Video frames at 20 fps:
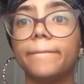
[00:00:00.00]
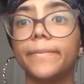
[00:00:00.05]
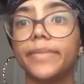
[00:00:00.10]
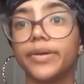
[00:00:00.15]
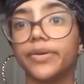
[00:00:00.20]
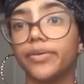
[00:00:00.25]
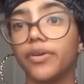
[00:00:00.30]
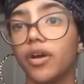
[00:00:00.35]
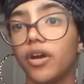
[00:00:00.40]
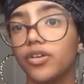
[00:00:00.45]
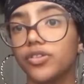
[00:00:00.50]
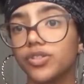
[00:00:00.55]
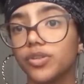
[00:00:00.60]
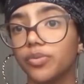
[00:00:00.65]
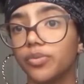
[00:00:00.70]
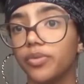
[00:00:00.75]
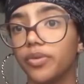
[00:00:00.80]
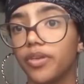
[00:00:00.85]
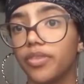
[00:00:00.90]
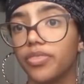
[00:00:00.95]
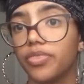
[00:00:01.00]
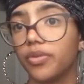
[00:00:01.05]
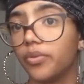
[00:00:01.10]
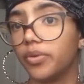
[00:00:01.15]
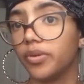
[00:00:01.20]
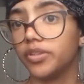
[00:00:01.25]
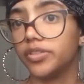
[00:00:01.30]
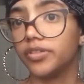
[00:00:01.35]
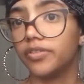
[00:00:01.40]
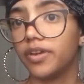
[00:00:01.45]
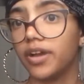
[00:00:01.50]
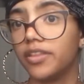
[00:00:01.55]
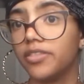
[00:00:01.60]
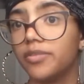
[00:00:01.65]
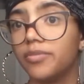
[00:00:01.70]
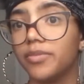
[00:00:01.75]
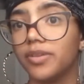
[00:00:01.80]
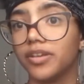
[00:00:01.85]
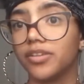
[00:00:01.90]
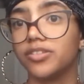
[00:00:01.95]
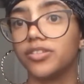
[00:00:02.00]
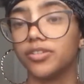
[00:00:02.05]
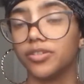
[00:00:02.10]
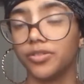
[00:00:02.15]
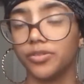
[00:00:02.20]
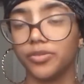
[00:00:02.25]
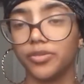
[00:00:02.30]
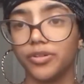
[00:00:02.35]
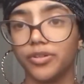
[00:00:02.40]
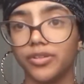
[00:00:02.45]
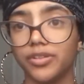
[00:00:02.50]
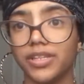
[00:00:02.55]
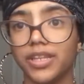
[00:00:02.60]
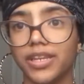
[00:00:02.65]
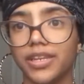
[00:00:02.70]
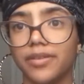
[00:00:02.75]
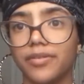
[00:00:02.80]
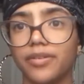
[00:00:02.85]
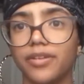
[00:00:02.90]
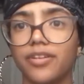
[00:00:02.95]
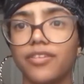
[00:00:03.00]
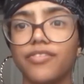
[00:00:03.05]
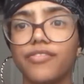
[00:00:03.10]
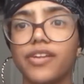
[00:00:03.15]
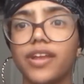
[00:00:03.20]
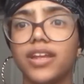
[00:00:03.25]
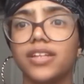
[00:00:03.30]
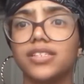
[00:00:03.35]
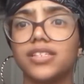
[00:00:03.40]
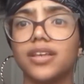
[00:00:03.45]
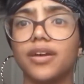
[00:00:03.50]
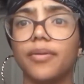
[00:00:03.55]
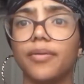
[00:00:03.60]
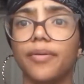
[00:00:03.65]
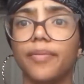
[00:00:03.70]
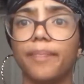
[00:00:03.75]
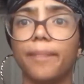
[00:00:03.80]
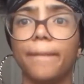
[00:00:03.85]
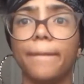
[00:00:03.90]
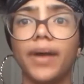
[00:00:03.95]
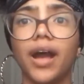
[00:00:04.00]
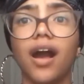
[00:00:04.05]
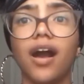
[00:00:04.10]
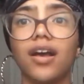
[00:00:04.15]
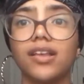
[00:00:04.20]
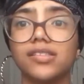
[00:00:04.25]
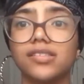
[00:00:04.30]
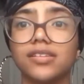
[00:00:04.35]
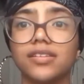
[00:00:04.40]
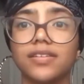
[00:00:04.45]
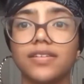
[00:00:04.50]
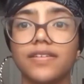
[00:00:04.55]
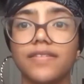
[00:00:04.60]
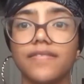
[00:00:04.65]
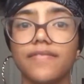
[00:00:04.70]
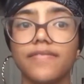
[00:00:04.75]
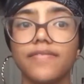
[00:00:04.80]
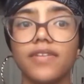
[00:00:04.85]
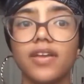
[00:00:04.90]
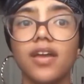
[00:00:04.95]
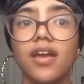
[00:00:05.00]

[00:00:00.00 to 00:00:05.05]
but also with the world around them, the external world, and it creates a positive